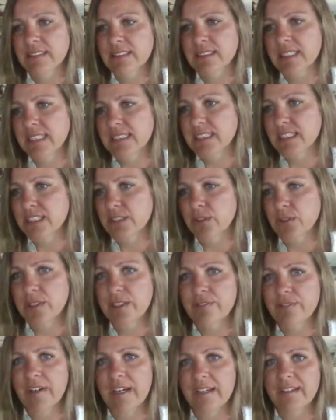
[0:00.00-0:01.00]
since it's only
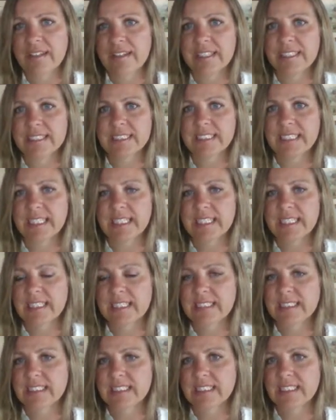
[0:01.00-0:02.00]
found in the state,
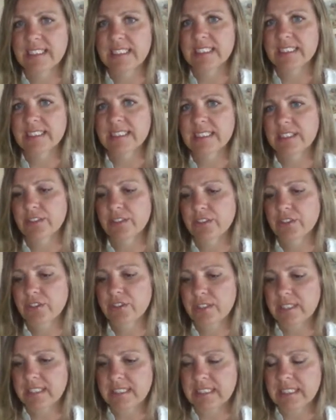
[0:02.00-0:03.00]
it's considered
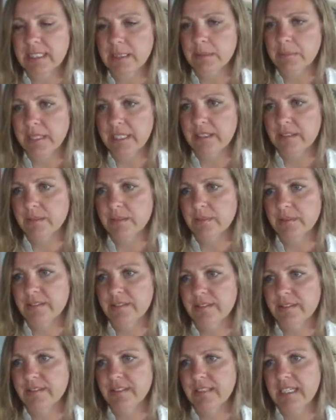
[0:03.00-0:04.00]
critically imperiled
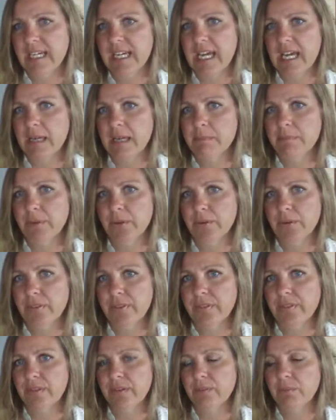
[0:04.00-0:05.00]
at both
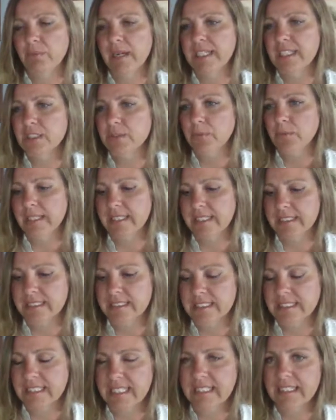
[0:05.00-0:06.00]
the range wide and
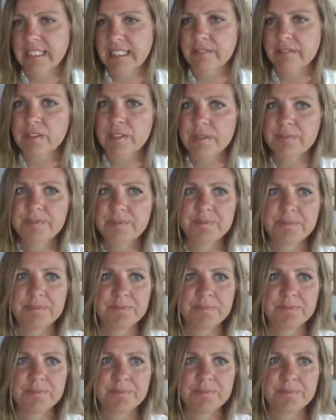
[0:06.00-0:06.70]
state level.